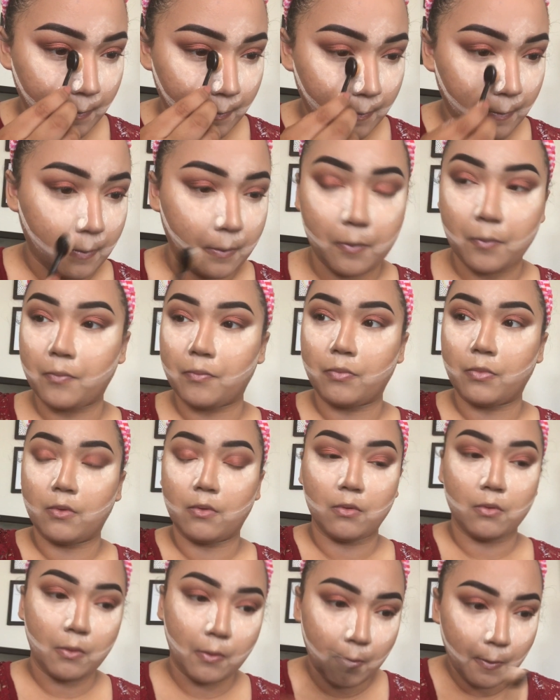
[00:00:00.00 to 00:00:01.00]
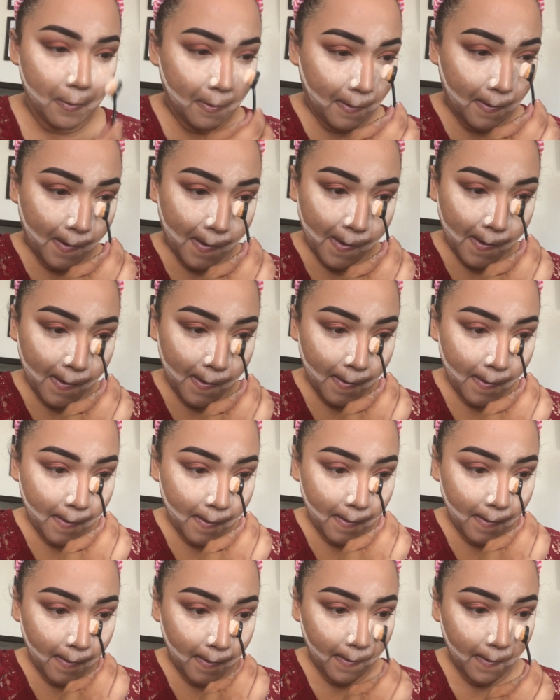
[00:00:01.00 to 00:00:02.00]
where my bronzer is
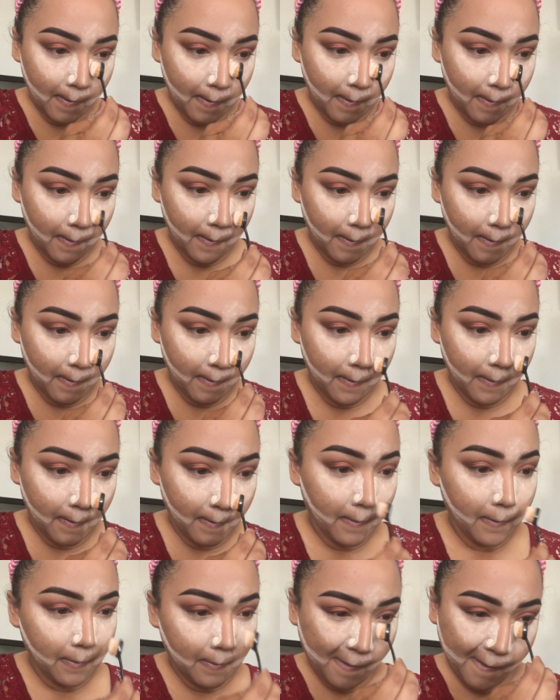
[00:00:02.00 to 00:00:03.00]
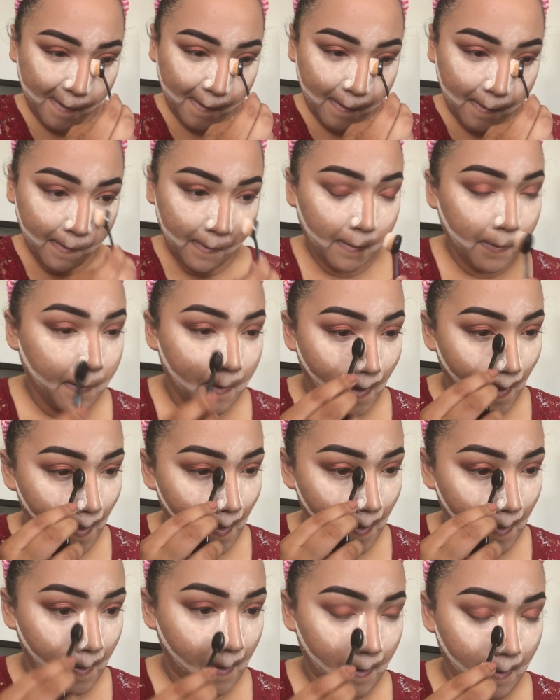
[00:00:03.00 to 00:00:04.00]
to try to you know,
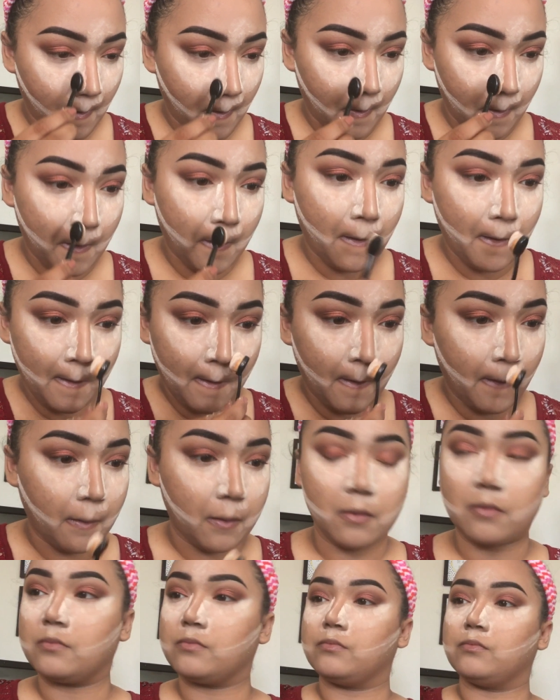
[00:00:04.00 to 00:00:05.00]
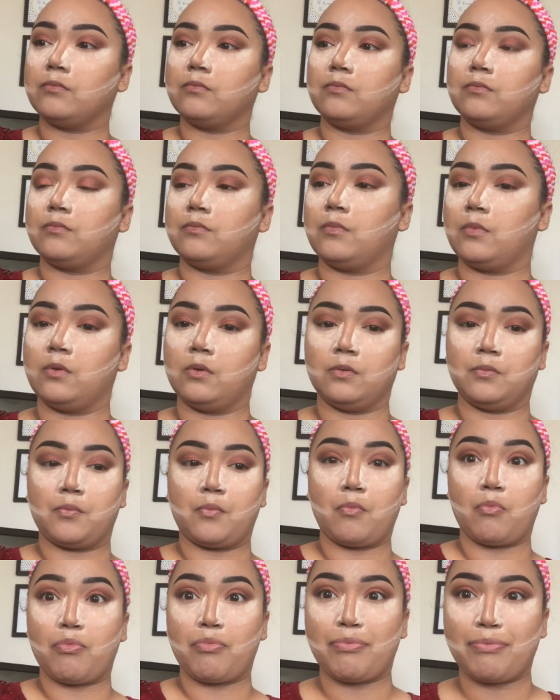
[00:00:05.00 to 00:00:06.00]
just like define it.
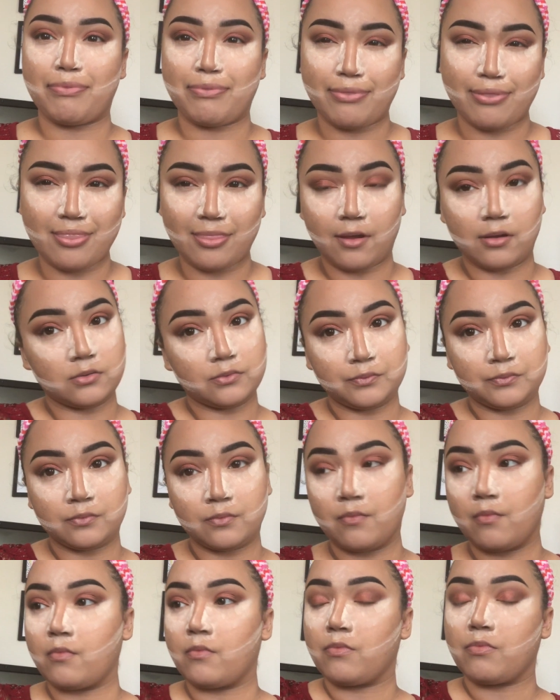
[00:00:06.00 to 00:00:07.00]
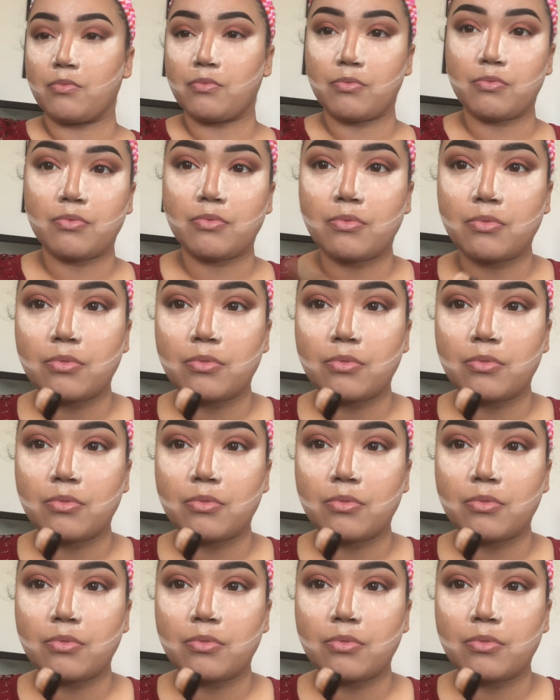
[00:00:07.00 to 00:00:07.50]
And I do the same to my nose.